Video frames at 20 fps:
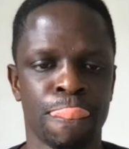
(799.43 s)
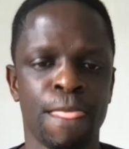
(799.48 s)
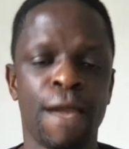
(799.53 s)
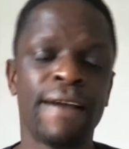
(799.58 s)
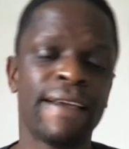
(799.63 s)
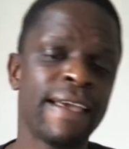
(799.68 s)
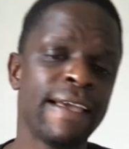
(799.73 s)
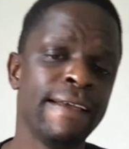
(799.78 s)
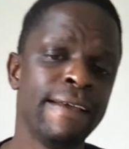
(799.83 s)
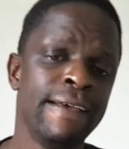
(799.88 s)

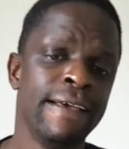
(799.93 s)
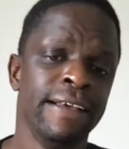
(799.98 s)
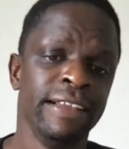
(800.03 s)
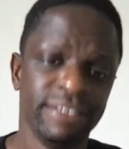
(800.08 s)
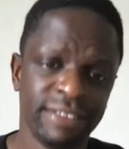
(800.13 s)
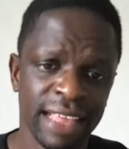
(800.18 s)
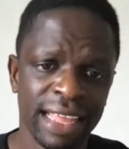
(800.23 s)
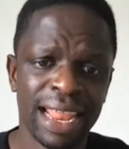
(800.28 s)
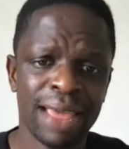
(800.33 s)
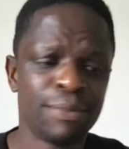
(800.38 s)
Okay,
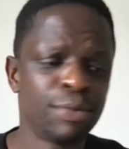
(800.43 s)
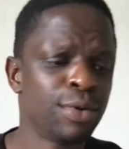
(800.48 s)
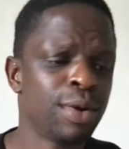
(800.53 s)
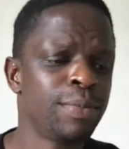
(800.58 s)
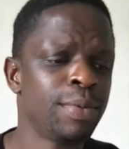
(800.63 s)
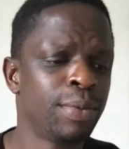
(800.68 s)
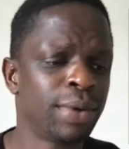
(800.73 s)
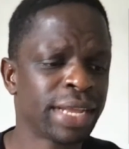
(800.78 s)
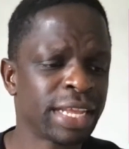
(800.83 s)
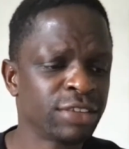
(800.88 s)
say
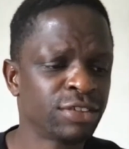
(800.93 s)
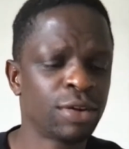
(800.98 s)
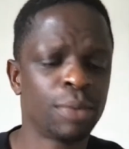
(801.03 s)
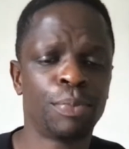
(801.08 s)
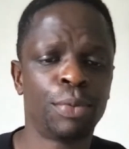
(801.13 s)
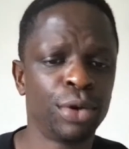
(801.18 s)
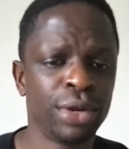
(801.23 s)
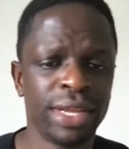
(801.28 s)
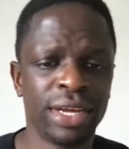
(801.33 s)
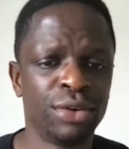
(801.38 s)
Liberian people can
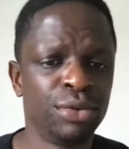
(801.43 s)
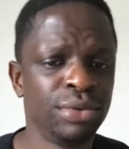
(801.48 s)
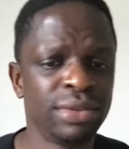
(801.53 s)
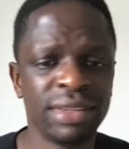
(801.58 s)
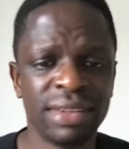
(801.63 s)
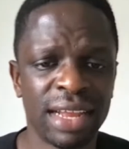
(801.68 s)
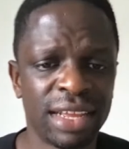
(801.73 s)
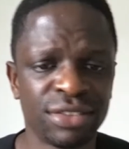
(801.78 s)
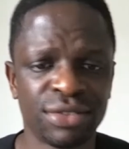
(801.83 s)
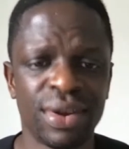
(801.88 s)
support their own
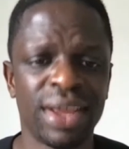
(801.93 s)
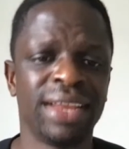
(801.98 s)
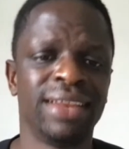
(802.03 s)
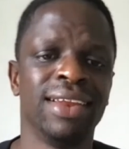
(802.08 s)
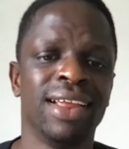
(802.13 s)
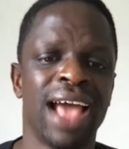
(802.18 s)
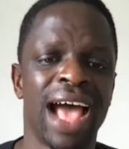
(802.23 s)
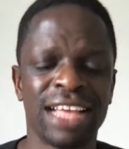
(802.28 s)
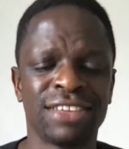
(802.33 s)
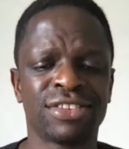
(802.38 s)
thing, that's great.
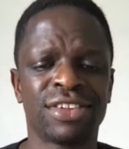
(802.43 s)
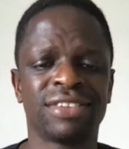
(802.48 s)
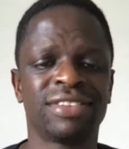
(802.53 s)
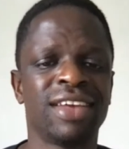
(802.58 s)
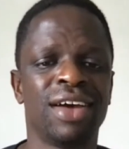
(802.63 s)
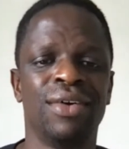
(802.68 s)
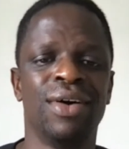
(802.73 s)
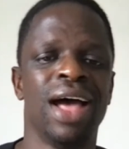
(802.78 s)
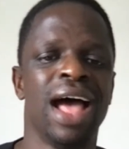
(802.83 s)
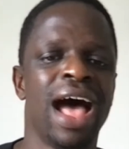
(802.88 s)
Ask
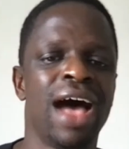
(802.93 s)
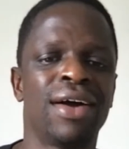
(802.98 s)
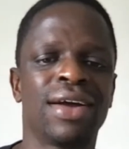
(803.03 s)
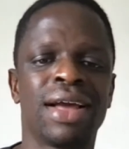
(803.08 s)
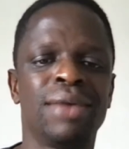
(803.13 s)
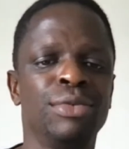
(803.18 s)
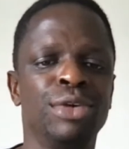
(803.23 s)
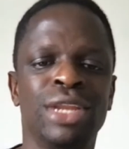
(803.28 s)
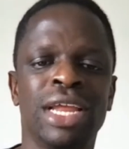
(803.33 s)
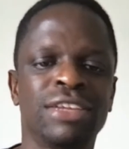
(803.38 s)
yourself, how
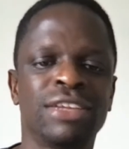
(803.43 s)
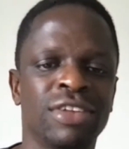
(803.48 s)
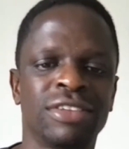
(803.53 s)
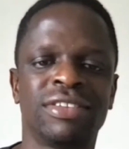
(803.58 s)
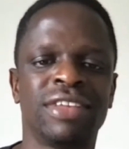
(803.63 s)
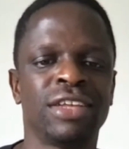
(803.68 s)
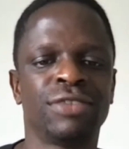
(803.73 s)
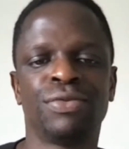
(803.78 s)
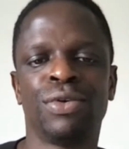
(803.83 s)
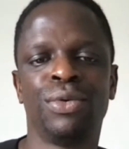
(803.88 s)
come you're not
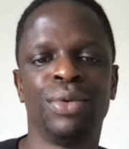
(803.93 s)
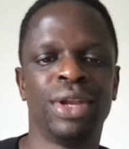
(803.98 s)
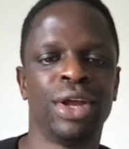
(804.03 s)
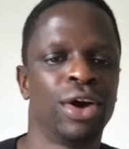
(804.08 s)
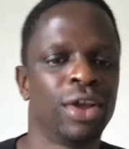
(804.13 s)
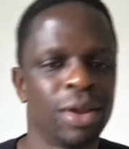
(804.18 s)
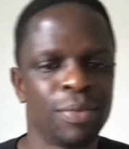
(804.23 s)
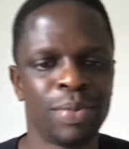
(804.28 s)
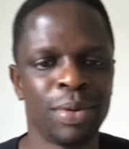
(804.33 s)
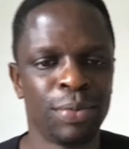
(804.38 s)
successful with
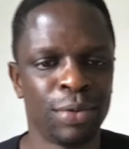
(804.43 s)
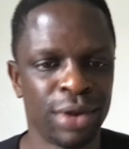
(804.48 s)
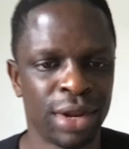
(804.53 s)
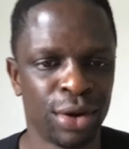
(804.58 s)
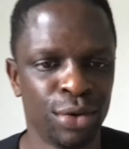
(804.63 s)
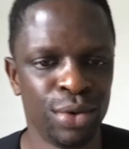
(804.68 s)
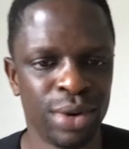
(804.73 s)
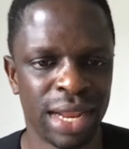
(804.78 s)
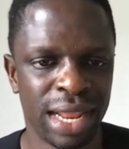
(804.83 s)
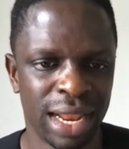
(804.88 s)
the other people
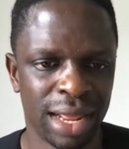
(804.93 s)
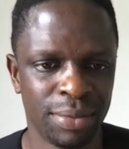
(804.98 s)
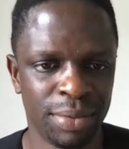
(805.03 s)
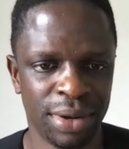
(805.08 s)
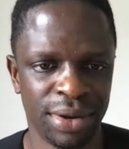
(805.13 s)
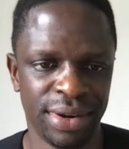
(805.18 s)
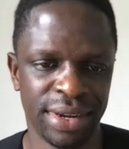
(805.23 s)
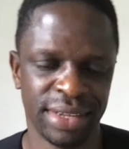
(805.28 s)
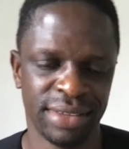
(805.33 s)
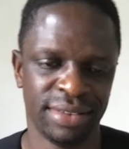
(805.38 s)
now who are not
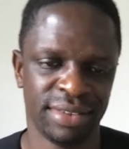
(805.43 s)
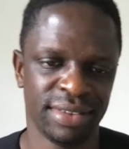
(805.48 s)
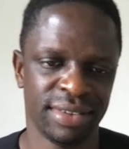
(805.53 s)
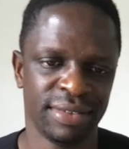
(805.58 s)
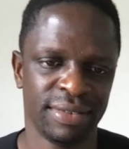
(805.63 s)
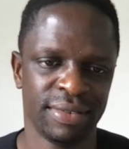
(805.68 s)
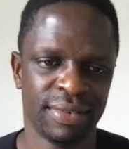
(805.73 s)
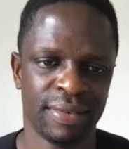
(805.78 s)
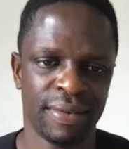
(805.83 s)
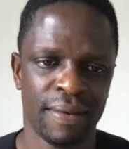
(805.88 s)
Liberians?
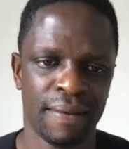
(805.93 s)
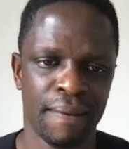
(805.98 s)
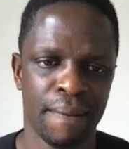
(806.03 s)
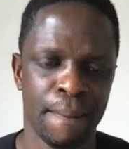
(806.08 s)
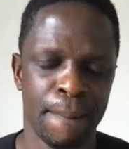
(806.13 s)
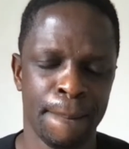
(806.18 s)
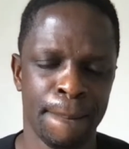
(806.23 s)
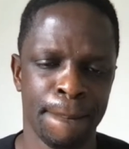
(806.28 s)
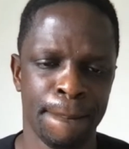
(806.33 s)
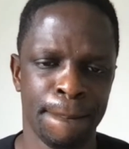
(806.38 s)

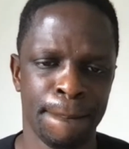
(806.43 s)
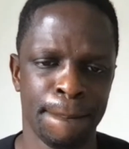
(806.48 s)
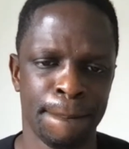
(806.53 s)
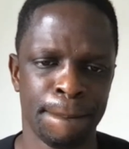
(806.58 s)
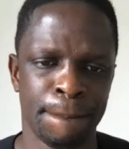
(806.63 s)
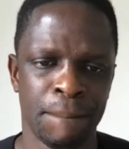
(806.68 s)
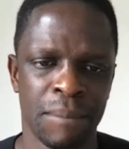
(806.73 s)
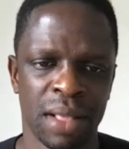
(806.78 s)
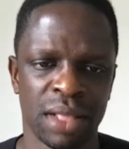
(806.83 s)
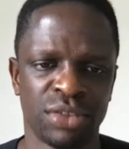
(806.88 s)

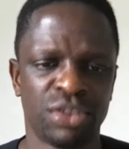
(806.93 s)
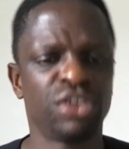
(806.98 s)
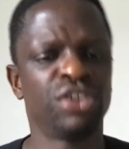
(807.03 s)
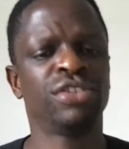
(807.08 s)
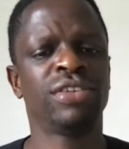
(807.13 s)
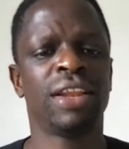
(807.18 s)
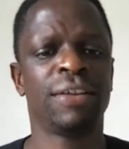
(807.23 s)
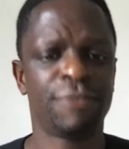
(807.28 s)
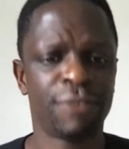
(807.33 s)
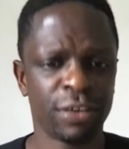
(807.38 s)
So
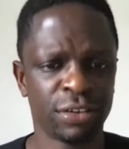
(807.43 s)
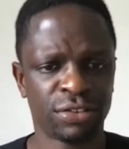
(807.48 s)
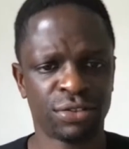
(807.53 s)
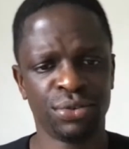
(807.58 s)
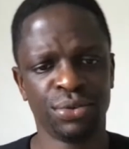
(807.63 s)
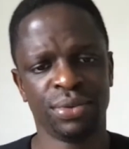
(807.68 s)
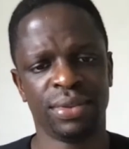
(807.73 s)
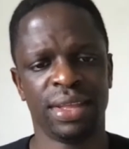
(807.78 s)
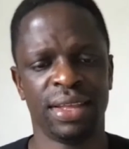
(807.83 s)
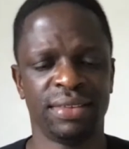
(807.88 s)
those are the first
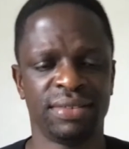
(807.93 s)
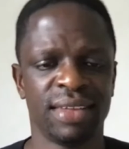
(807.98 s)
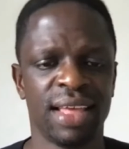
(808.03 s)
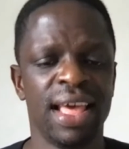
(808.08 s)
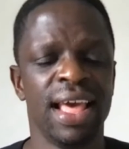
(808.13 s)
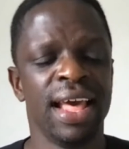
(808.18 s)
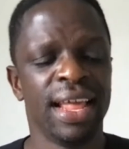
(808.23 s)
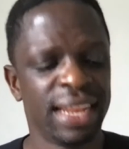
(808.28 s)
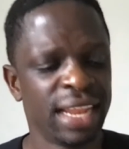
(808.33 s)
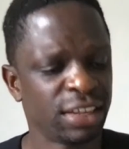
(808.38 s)
two things.
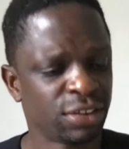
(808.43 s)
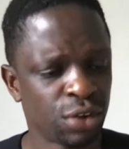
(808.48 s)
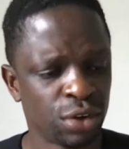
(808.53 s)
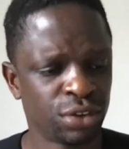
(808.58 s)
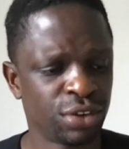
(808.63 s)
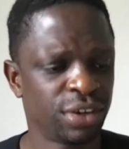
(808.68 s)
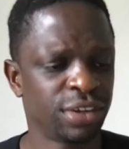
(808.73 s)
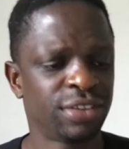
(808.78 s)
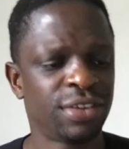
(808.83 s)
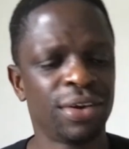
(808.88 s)
Let's
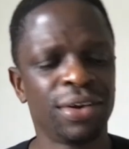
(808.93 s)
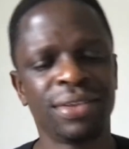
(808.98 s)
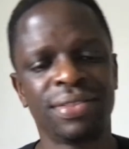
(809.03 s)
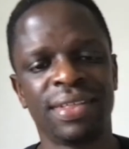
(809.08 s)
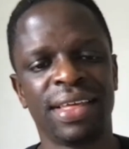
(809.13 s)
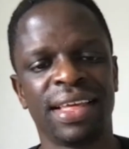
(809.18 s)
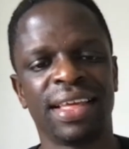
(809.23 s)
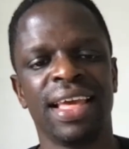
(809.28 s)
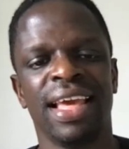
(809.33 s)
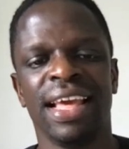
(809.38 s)
go to the
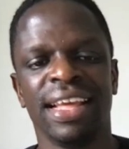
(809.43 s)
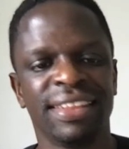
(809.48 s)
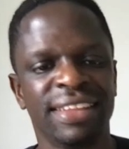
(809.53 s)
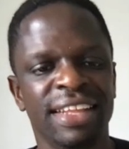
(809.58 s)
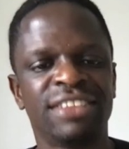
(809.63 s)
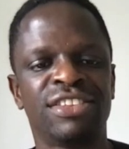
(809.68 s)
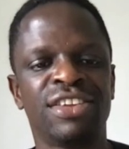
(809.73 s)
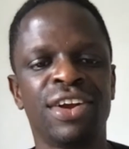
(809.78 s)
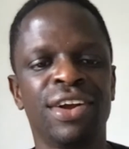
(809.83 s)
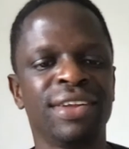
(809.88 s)
third thing.
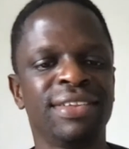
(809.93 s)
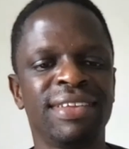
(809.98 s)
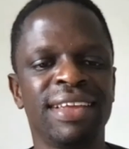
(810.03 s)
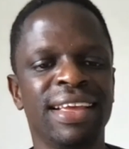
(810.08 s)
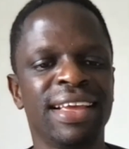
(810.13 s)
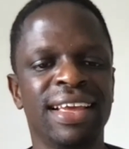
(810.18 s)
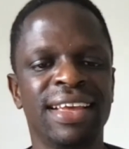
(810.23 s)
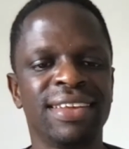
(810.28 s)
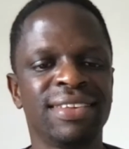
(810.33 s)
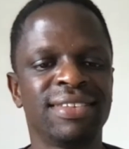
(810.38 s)
The third
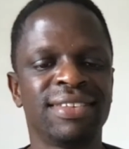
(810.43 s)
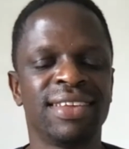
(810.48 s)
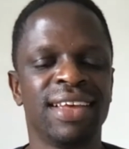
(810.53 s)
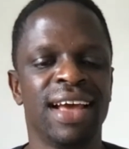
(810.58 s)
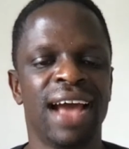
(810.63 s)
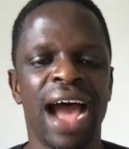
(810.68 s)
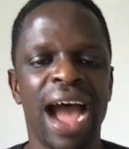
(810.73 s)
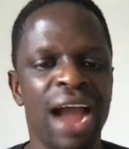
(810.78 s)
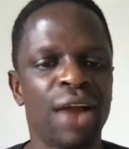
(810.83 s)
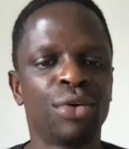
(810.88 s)
thing is
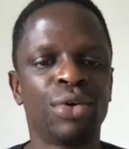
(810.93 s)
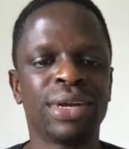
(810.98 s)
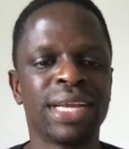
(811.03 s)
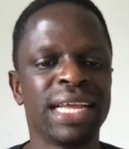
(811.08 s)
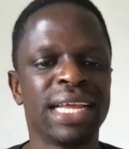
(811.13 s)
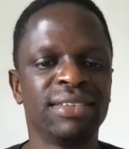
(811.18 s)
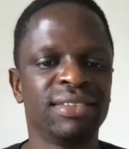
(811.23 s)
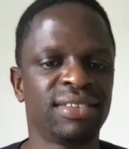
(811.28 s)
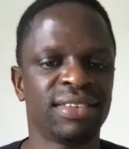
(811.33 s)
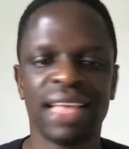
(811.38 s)

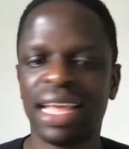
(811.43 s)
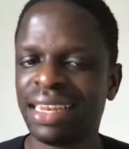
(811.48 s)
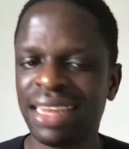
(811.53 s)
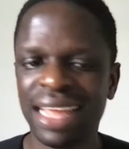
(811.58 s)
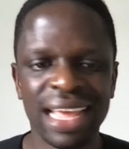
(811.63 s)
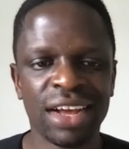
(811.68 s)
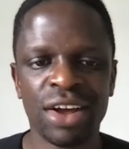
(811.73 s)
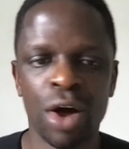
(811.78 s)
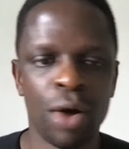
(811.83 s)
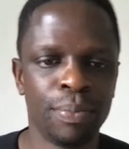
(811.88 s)
arrogance
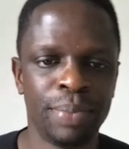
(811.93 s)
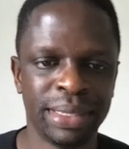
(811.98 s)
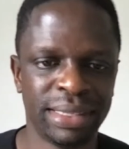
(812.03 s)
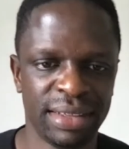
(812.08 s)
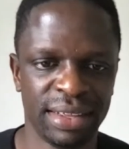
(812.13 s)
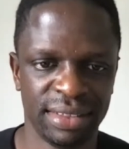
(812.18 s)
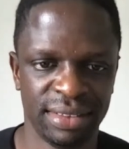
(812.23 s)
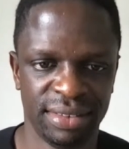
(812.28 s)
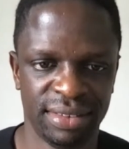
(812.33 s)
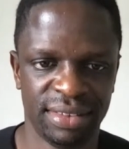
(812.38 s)
and
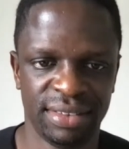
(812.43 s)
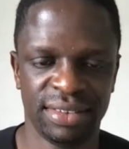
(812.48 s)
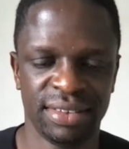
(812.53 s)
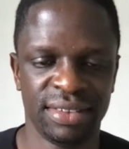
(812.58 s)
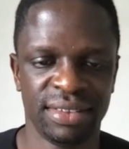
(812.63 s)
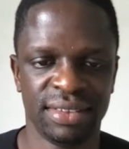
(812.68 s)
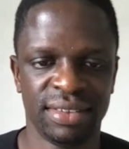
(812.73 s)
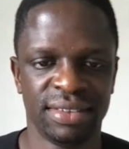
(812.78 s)
incompetence.